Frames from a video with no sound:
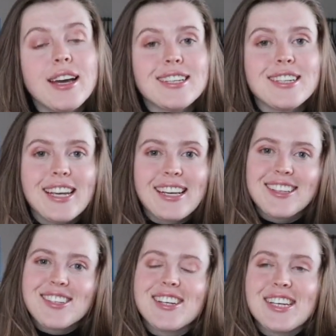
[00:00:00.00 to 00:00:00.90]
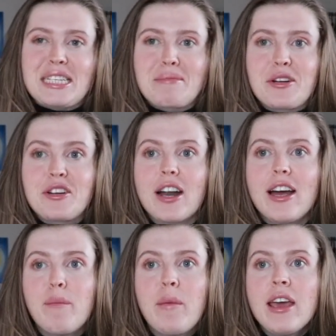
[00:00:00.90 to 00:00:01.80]
It's an English studies
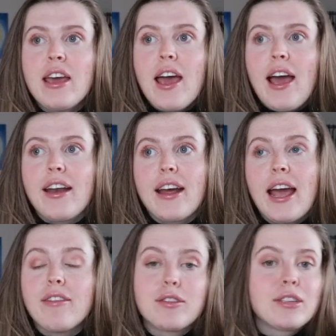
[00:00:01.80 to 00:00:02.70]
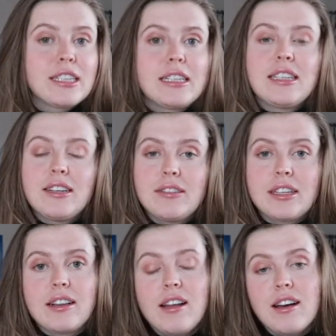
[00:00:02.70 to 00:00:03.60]
program, and I have a really lovely
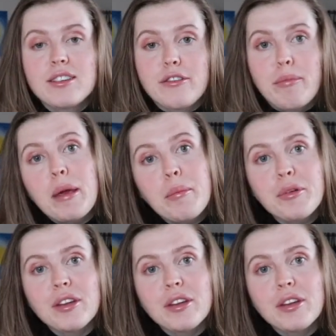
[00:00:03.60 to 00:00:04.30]
class of people